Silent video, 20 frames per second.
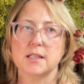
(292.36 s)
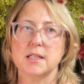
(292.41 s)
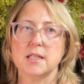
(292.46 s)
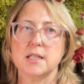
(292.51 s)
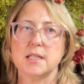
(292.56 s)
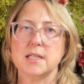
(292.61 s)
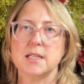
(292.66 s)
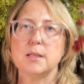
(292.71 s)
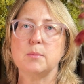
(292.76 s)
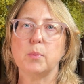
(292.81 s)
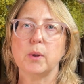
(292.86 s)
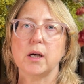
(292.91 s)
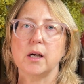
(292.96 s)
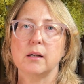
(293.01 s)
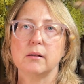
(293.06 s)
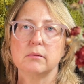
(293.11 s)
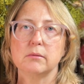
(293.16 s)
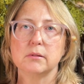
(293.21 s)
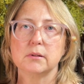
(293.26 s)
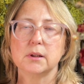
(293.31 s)
deeper,
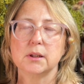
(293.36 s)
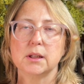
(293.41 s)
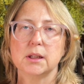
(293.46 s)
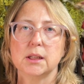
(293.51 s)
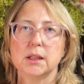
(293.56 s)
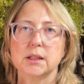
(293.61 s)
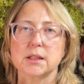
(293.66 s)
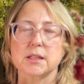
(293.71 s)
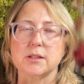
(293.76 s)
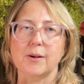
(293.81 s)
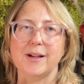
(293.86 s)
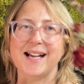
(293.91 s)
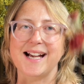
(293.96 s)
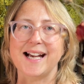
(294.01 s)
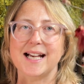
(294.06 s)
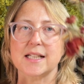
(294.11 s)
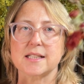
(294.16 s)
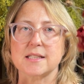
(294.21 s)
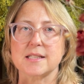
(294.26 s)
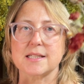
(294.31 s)
so it
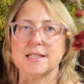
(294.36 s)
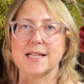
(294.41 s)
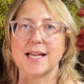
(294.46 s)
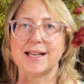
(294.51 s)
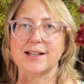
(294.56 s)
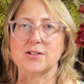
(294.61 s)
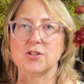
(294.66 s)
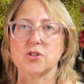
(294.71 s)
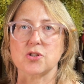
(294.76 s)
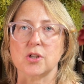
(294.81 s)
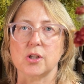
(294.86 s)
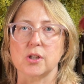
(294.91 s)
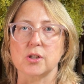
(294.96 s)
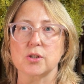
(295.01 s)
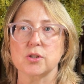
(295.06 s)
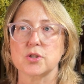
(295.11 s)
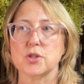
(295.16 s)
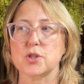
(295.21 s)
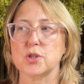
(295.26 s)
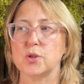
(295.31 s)
adds texture
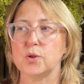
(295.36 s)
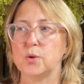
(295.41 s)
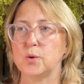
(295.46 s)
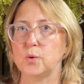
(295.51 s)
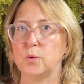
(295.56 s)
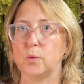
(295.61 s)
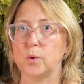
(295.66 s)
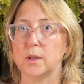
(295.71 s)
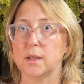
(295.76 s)
to